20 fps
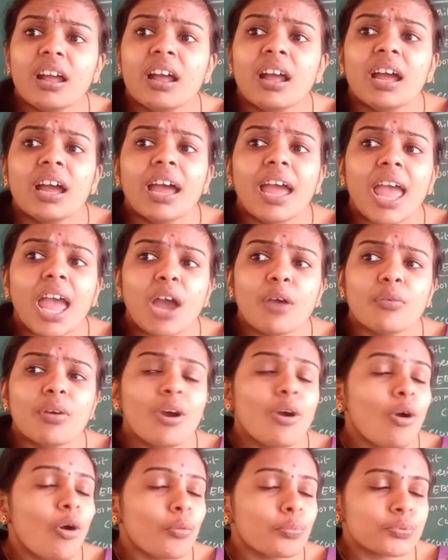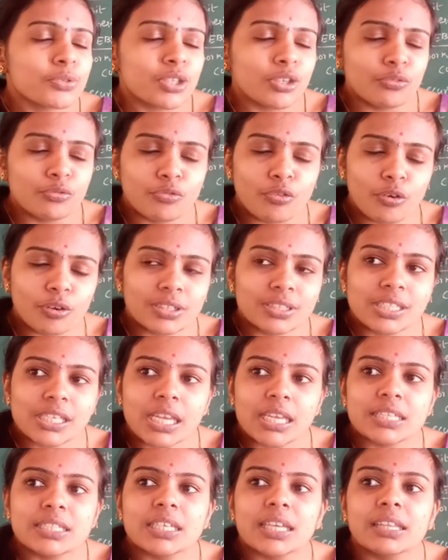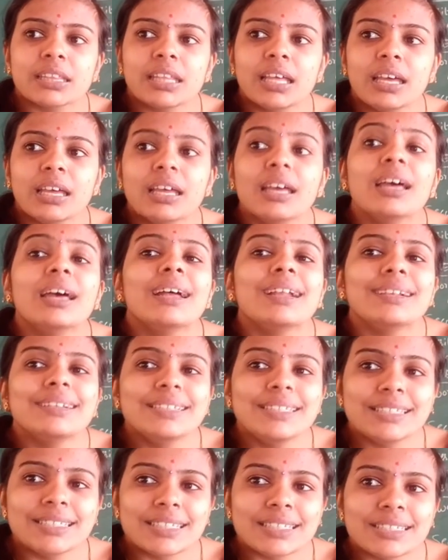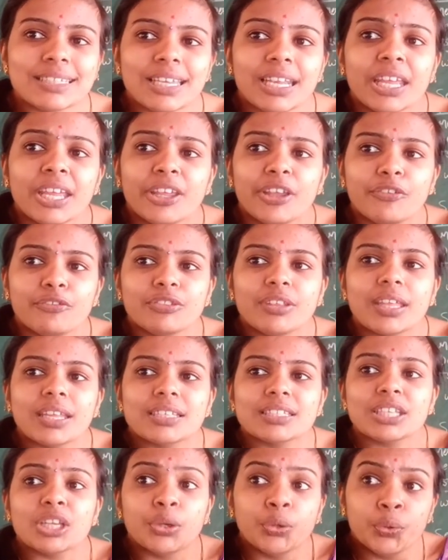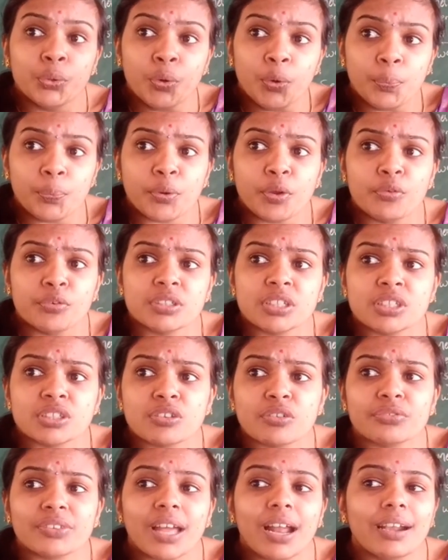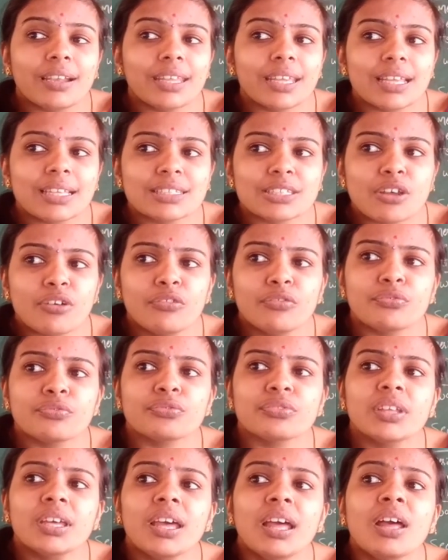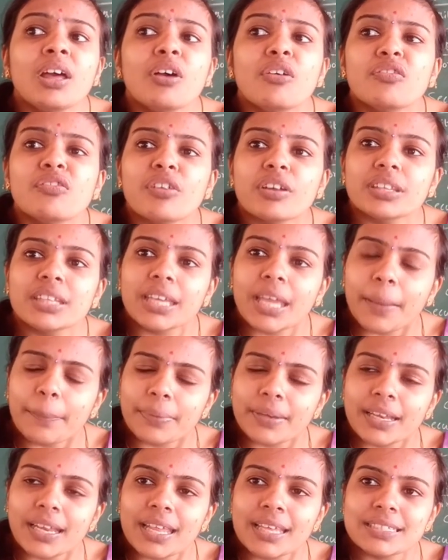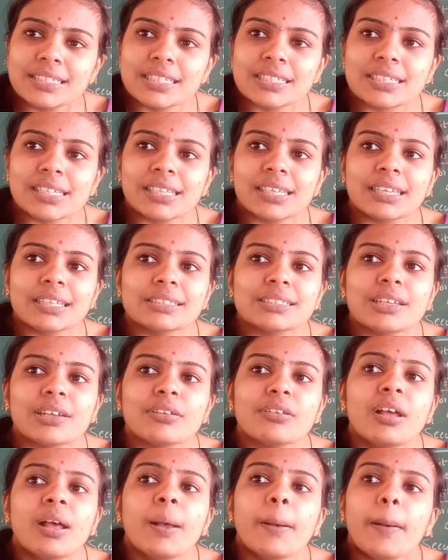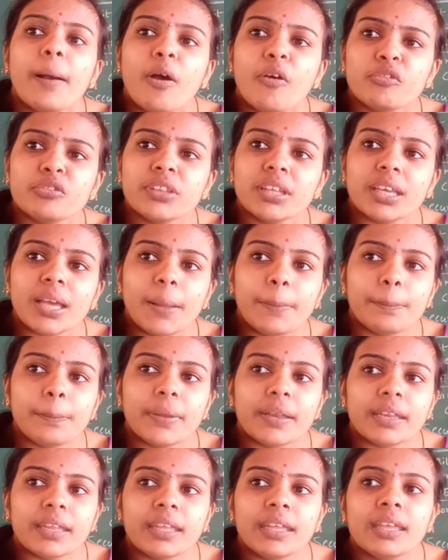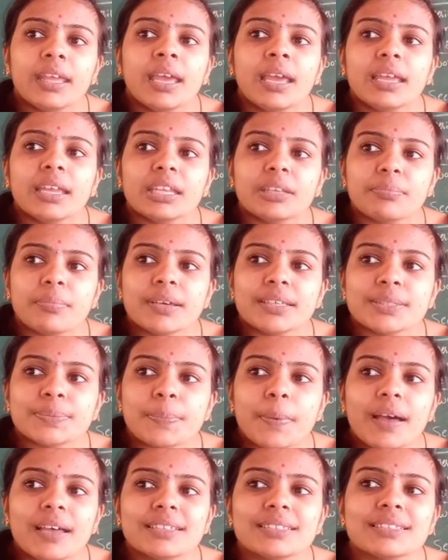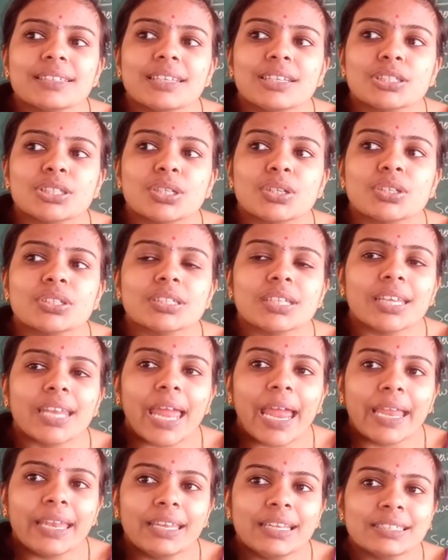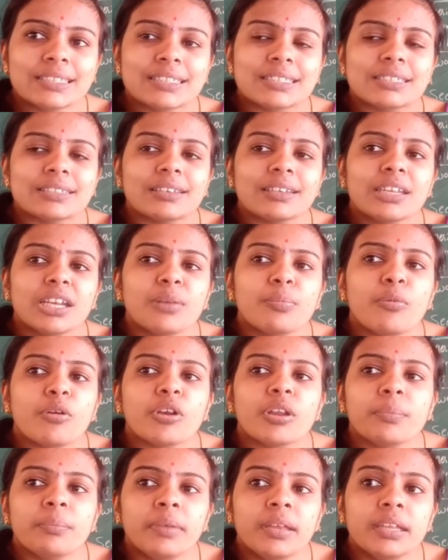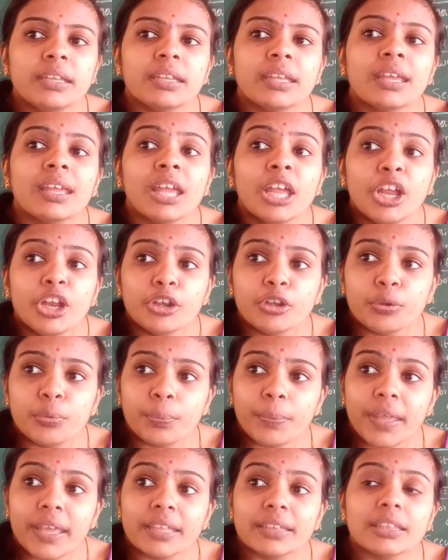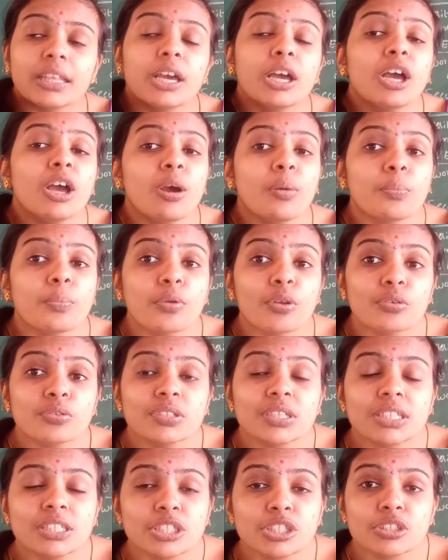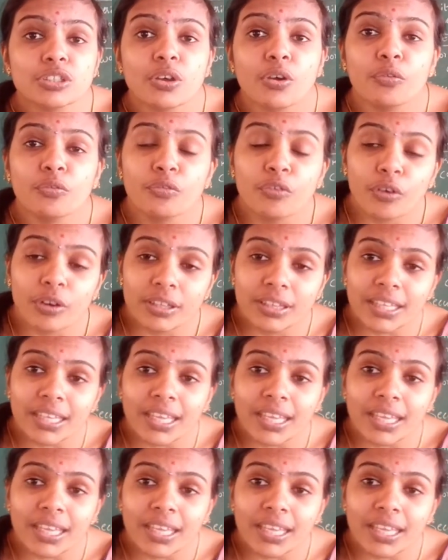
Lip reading: have an option for changing the decision. If there is no provisions of the articles of the for the capitalization reserve of the company, it must pass the resolution and its general body meeting to make the provisions for the